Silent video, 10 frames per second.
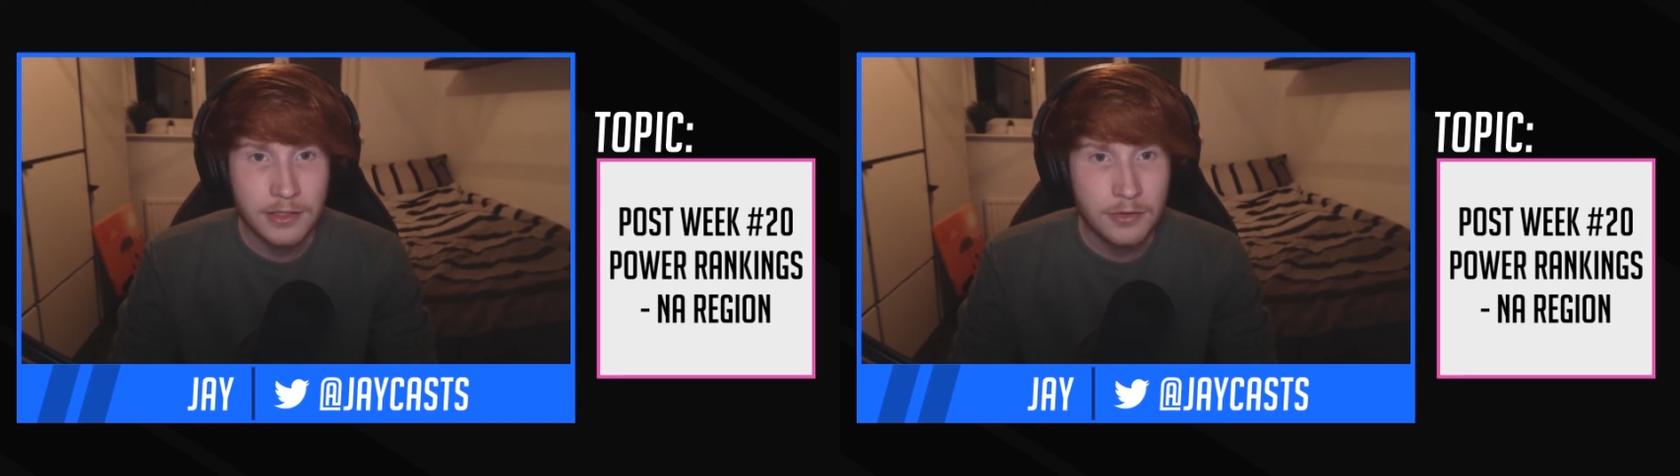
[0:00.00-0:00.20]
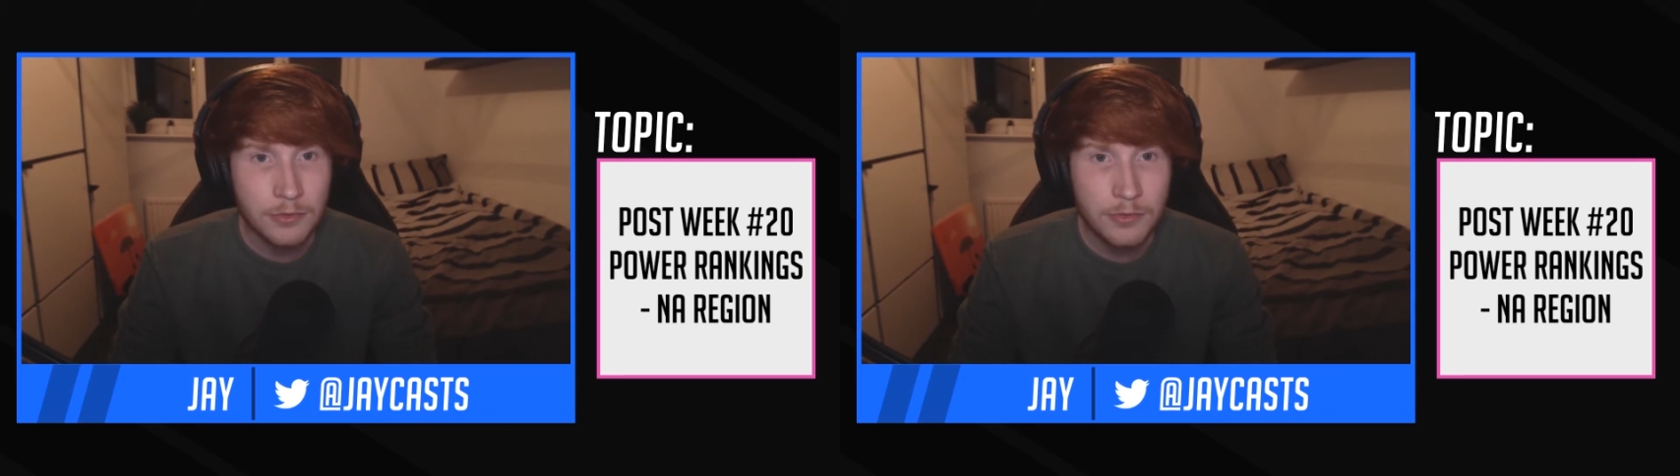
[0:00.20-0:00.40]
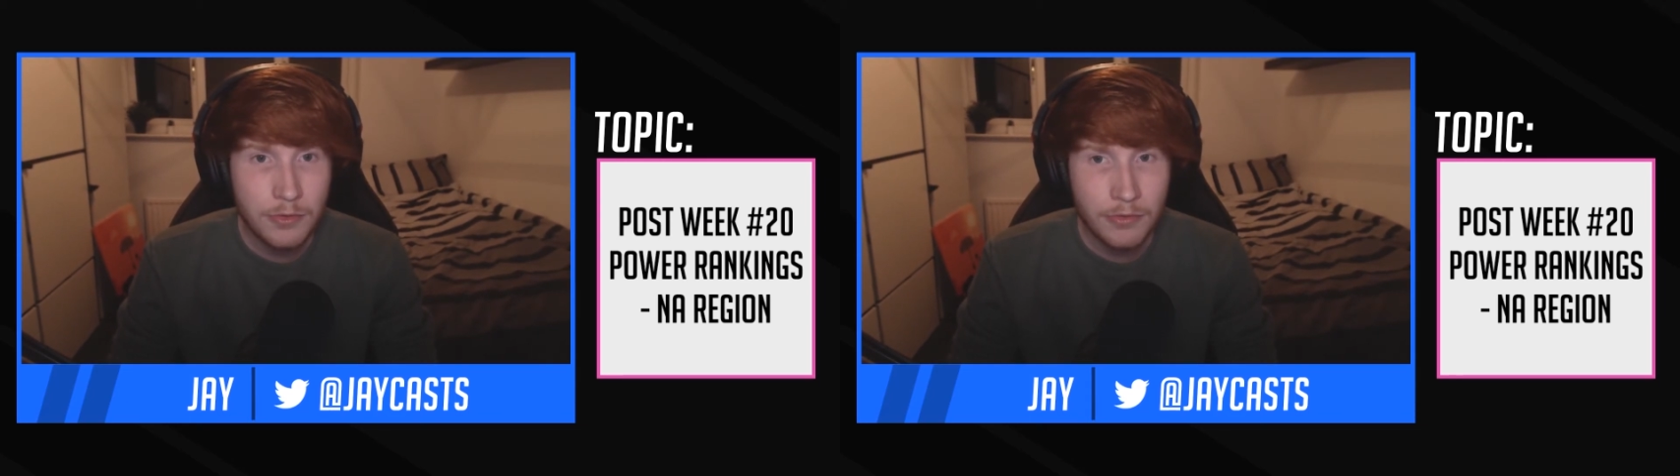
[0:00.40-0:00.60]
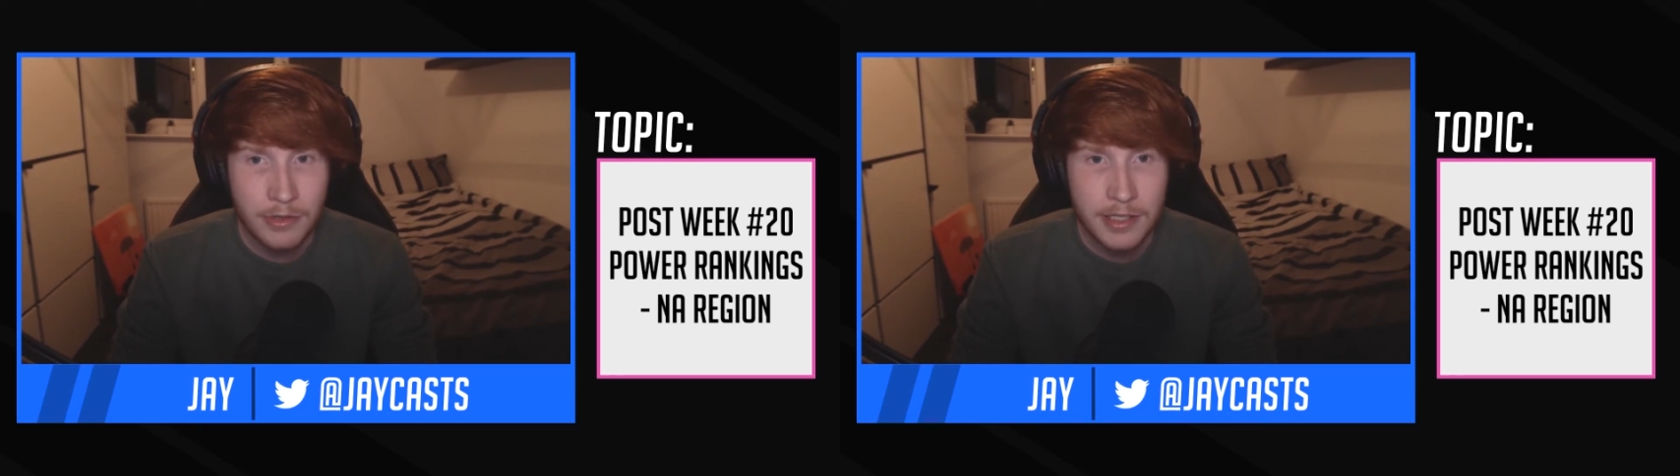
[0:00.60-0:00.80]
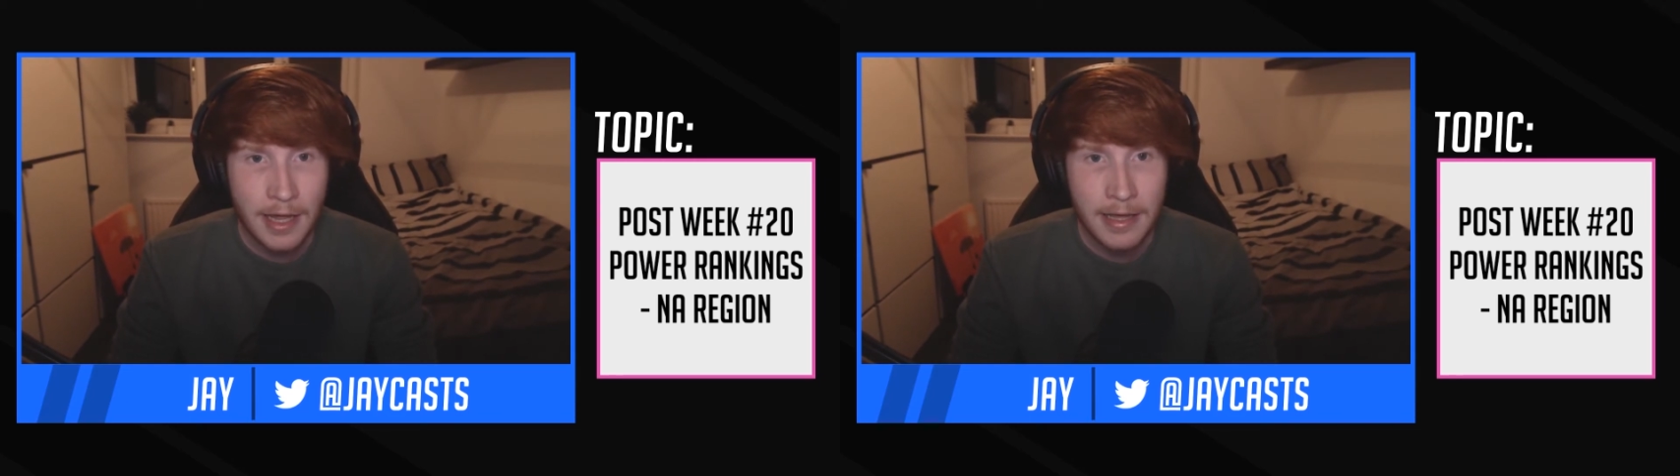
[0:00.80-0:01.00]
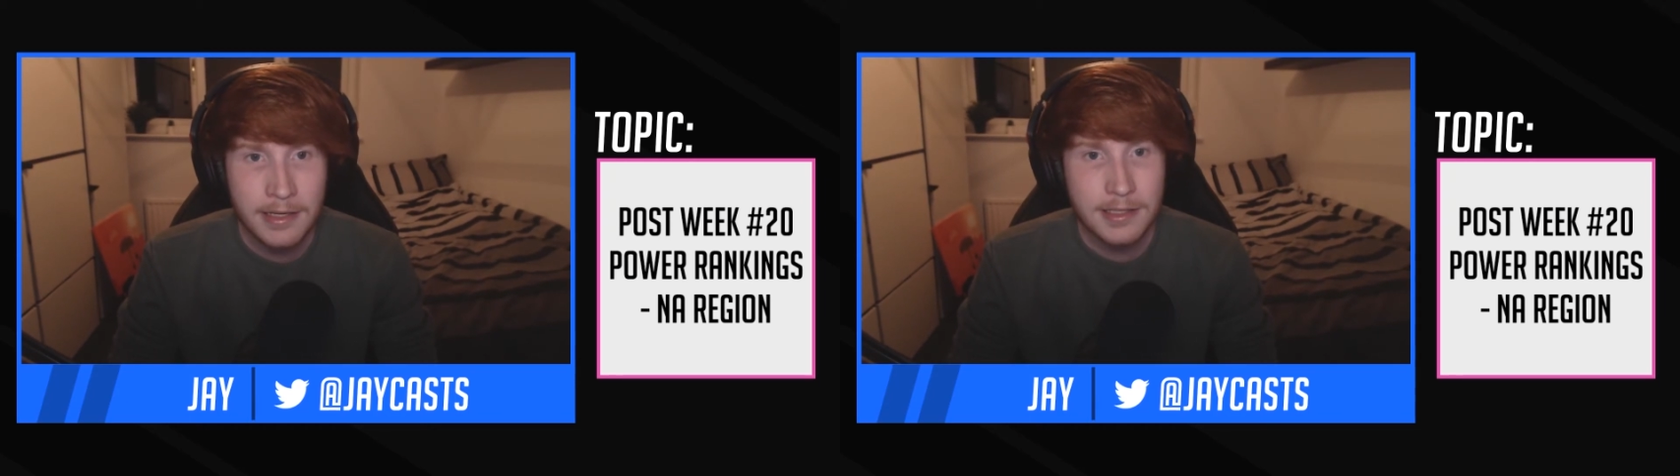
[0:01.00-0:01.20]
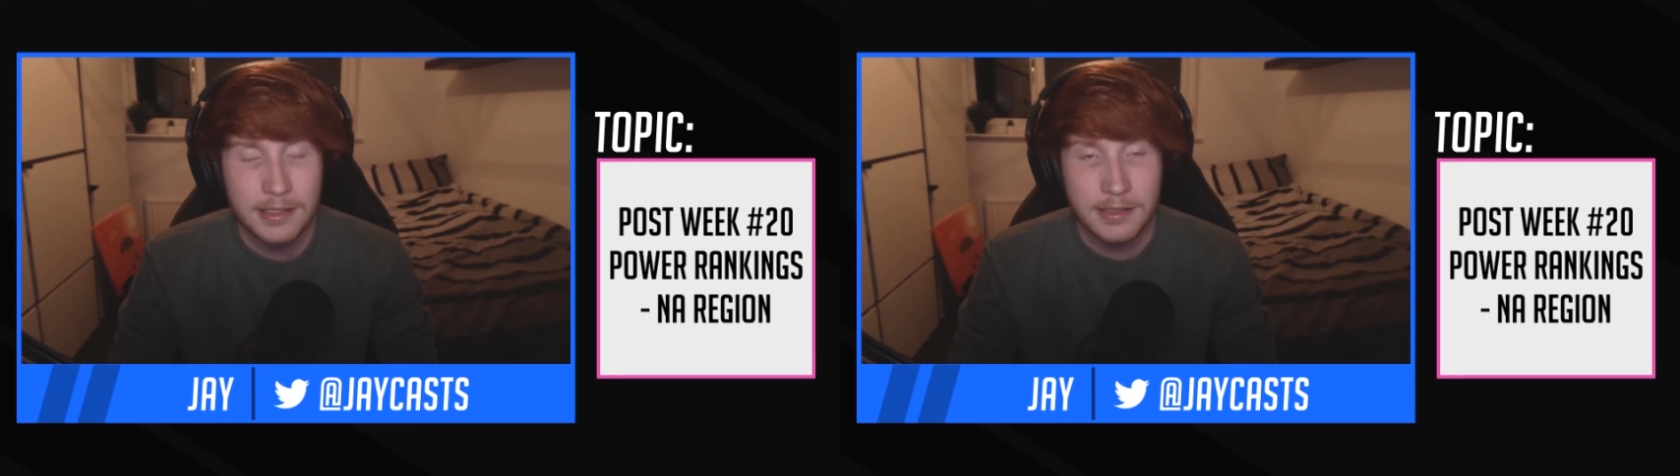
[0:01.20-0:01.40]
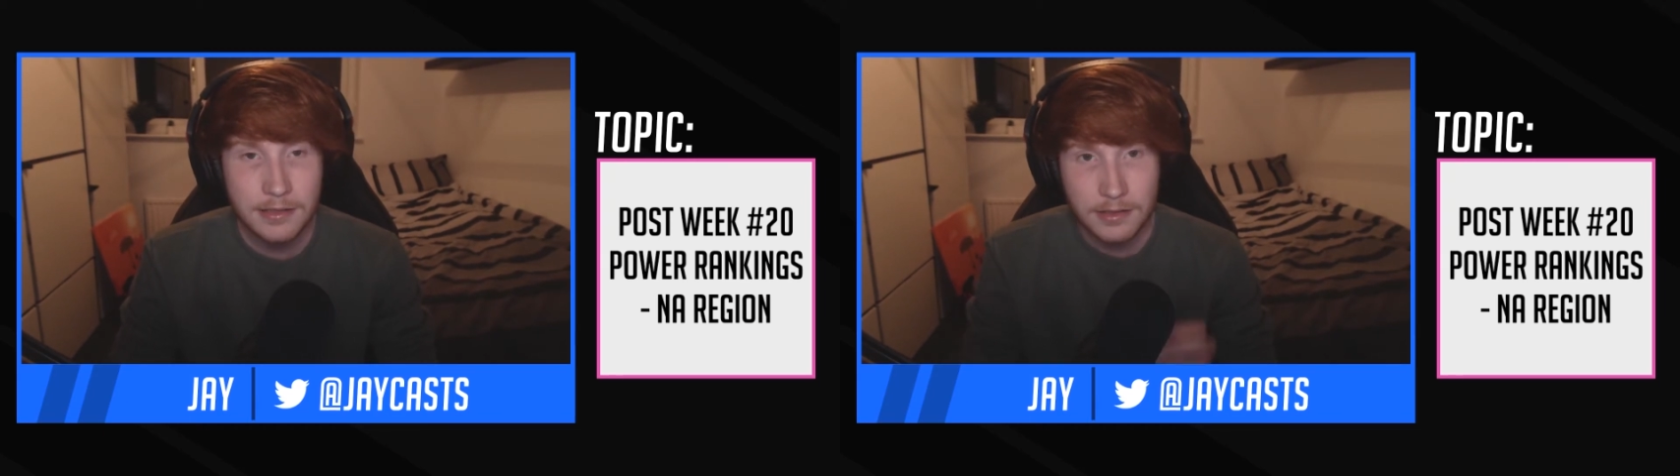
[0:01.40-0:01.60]
2-3
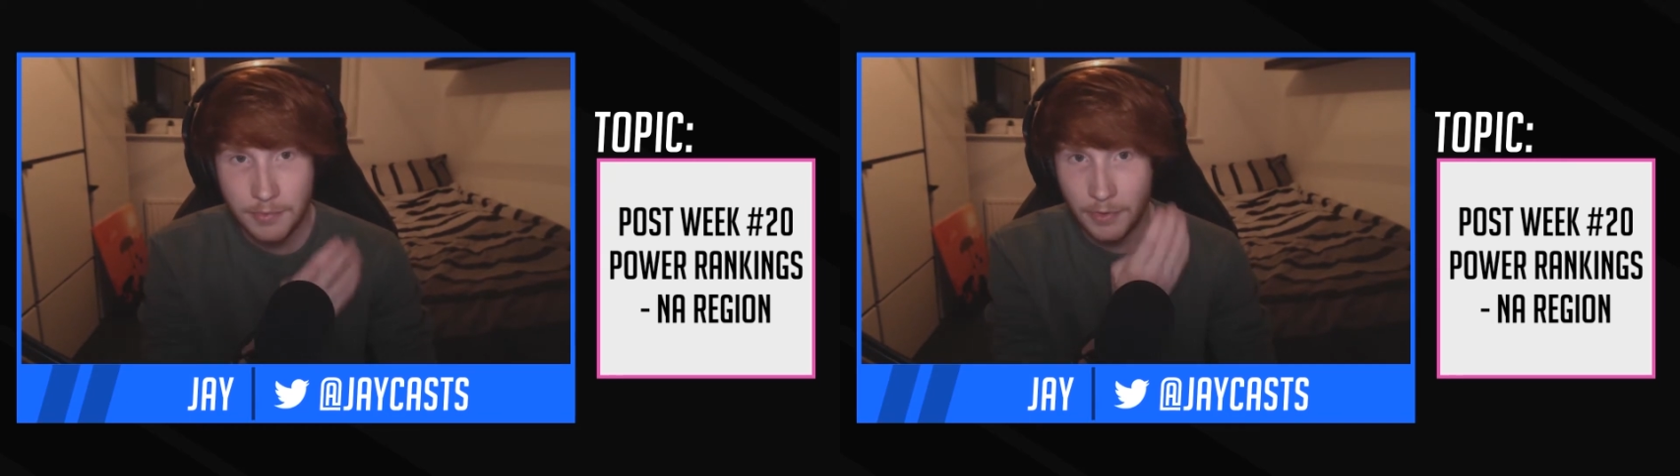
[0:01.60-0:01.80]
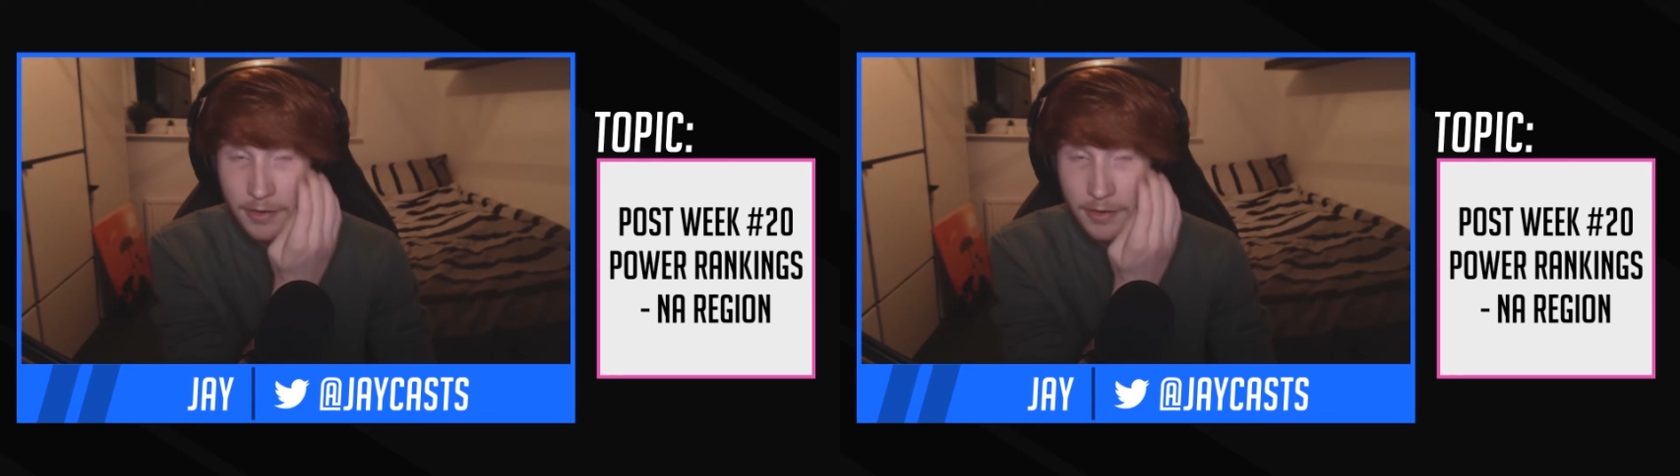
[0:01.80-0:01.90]
days to play